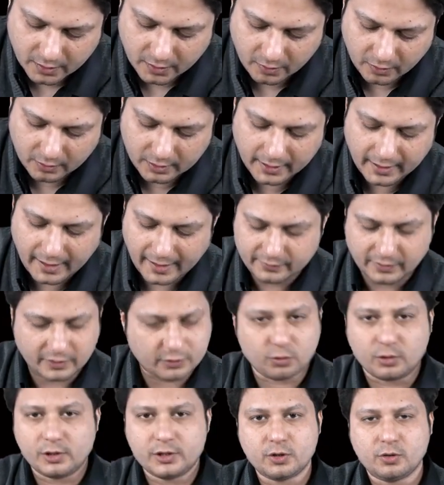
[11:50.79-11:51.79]
All right. As I
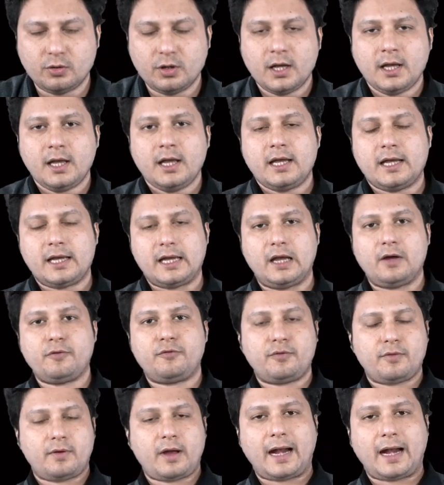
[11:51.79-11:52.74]
told you, if